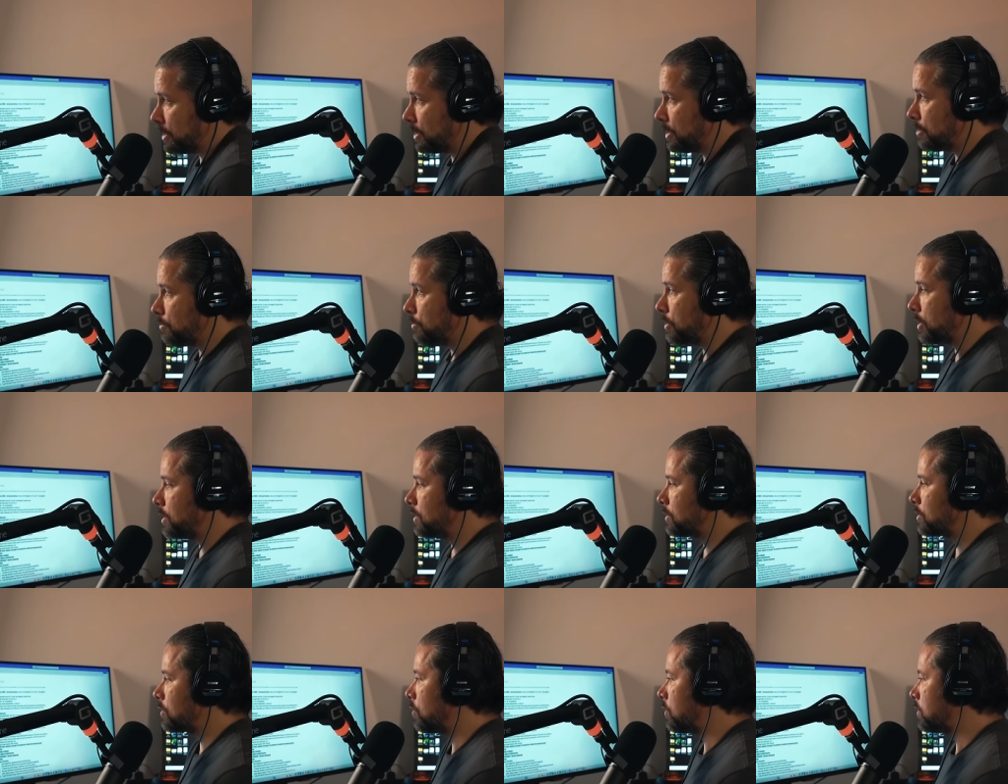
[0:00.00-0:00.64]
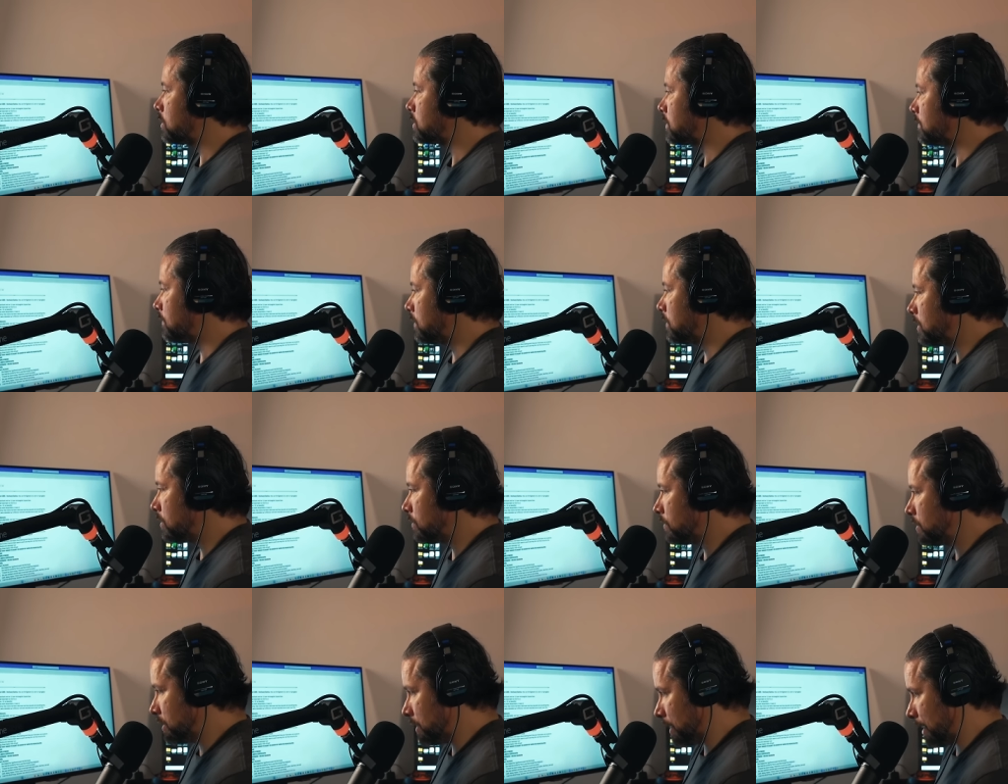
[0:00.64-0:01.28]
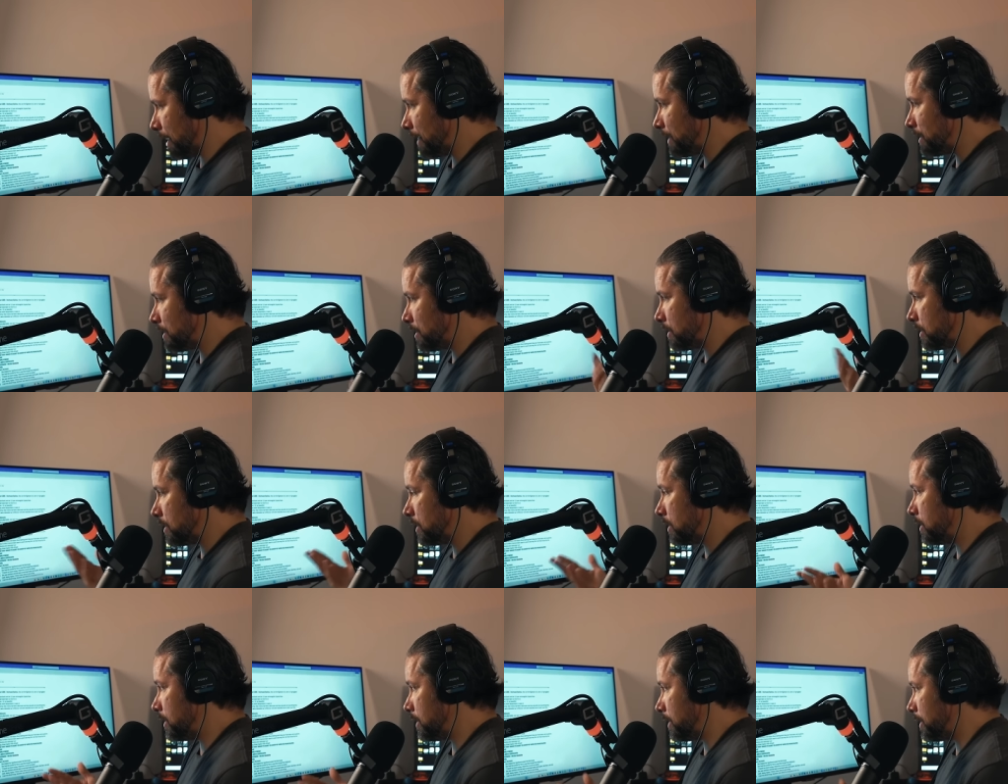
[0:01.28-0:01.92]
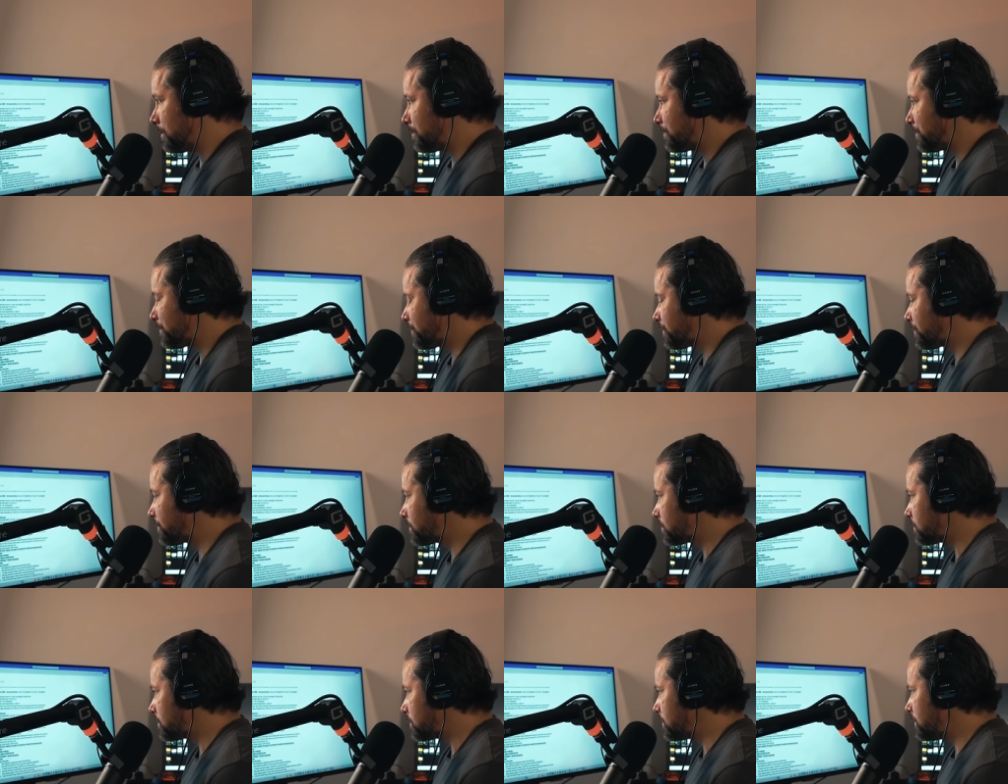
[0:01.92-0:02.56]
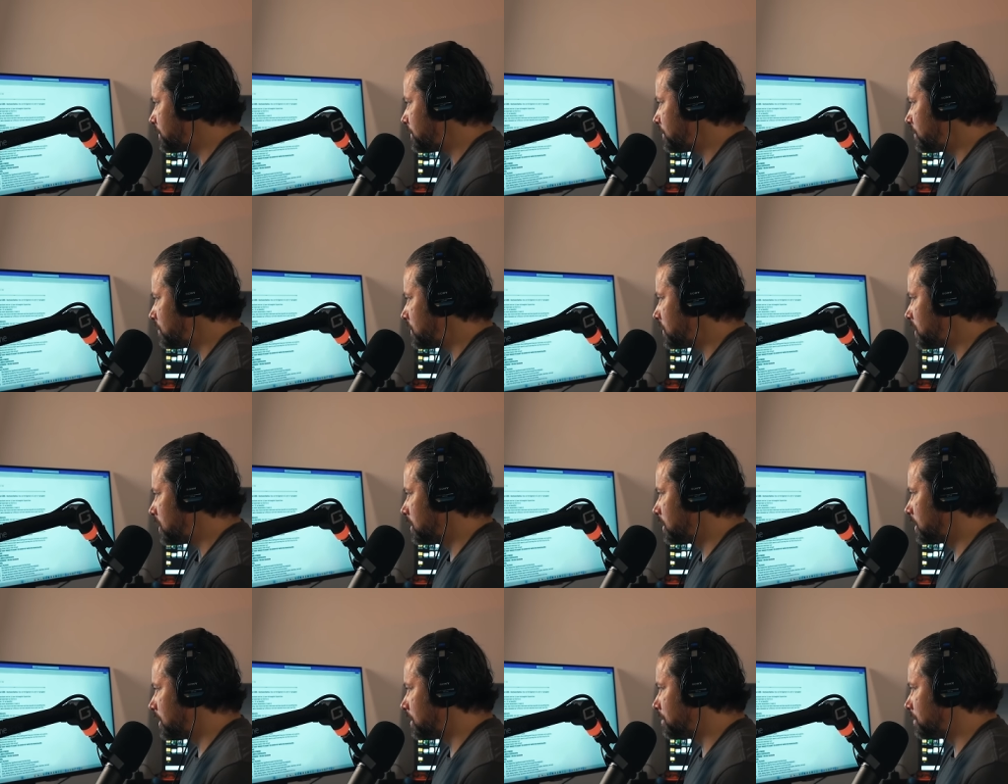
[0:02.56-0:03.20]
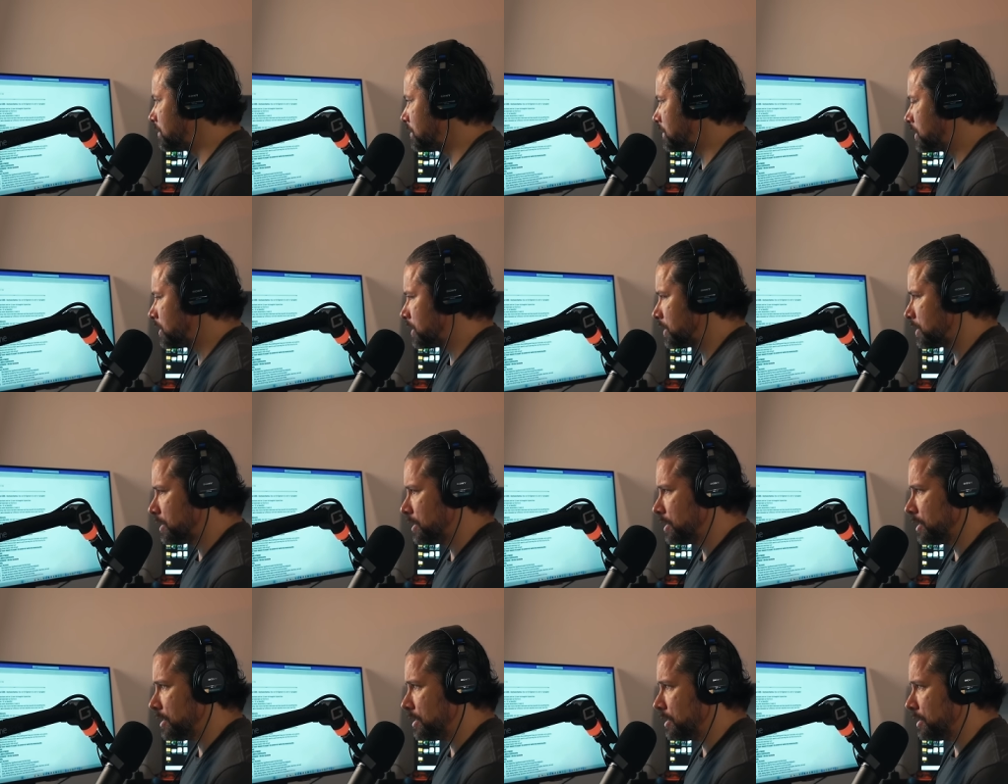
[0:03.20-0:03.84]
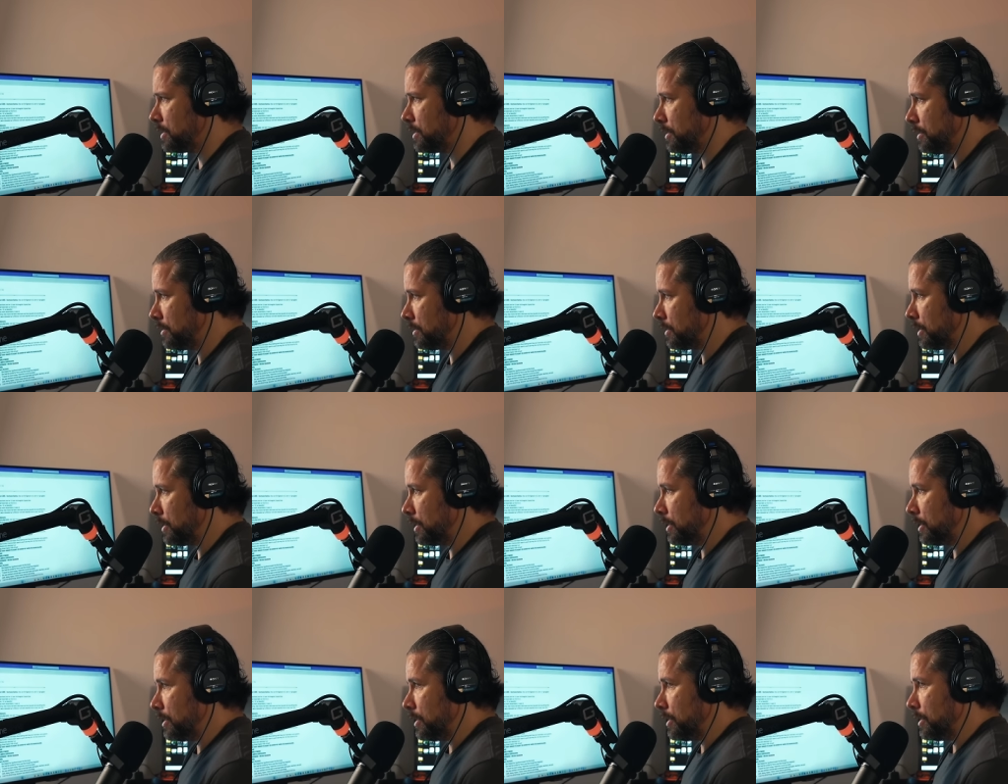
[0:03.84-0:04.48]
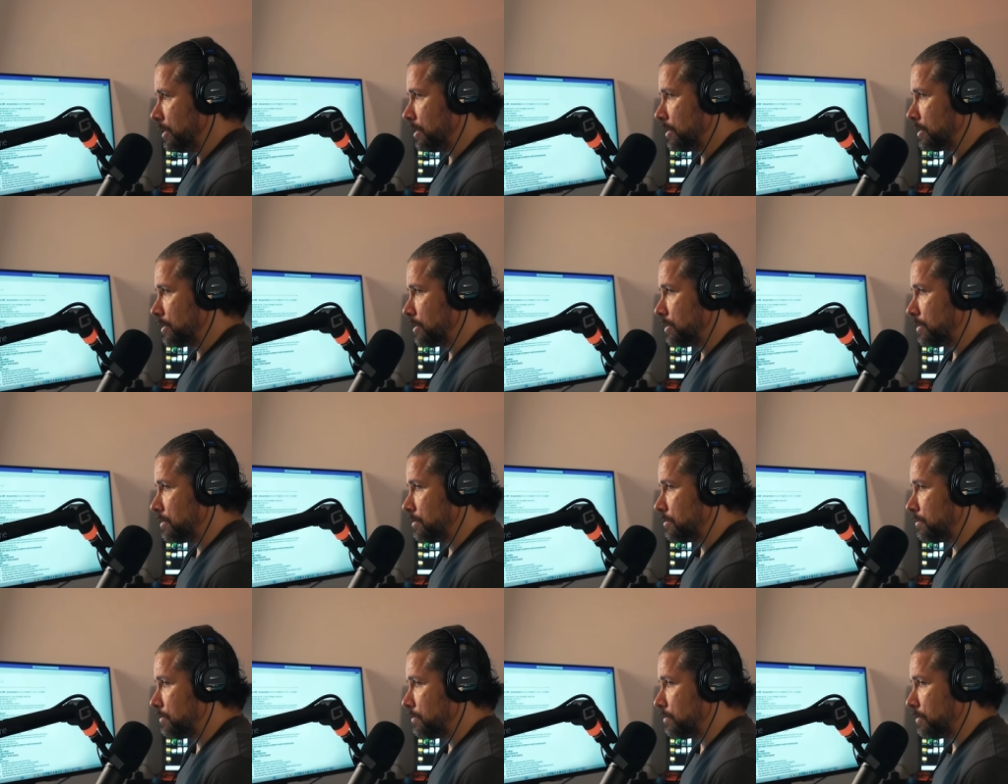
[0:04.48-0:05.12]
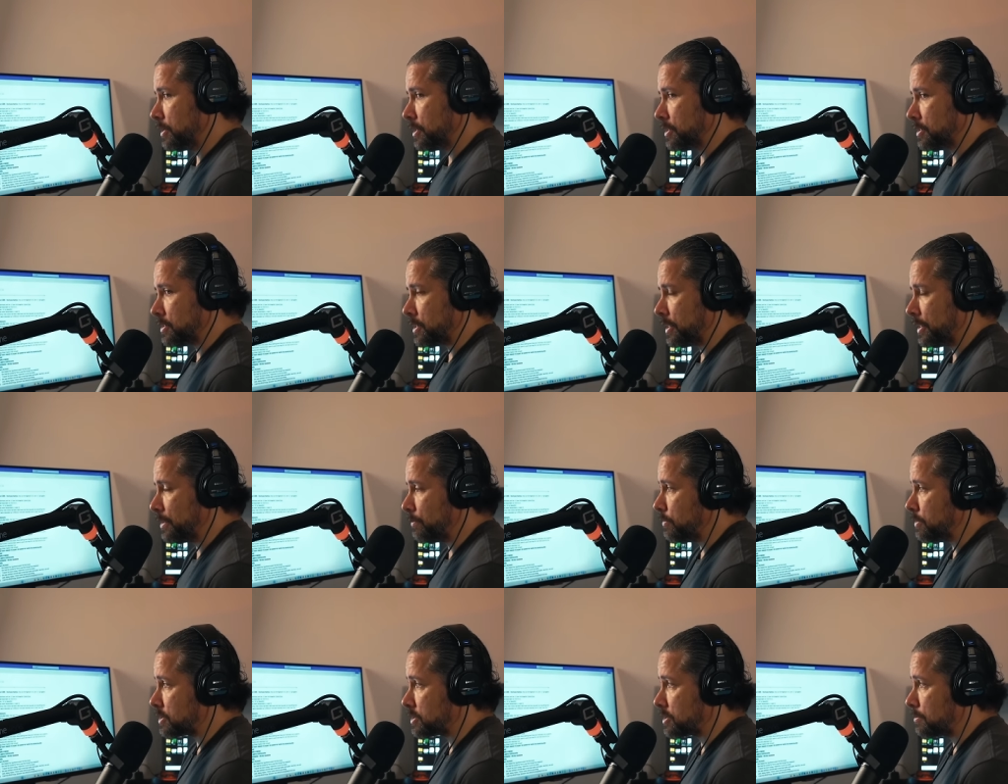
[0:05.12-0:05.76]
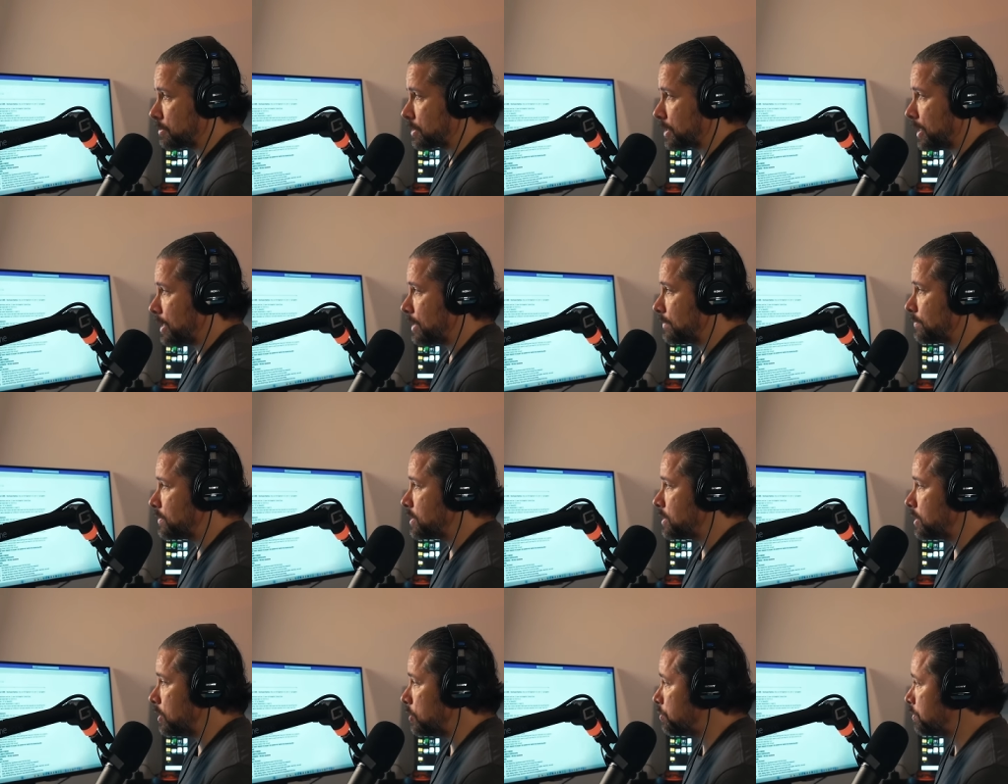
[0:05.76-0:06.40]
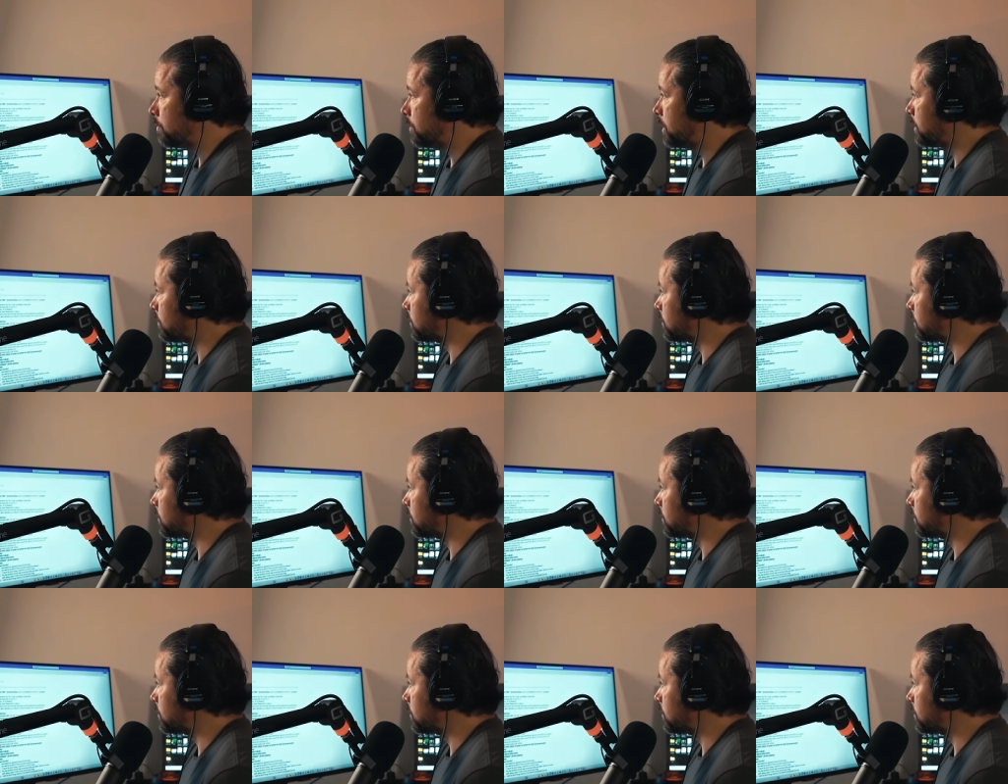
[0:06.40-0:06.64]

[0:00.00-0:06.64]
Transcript: But in the course of doing that, Dee Dee, she was hit with some kind of a dopamine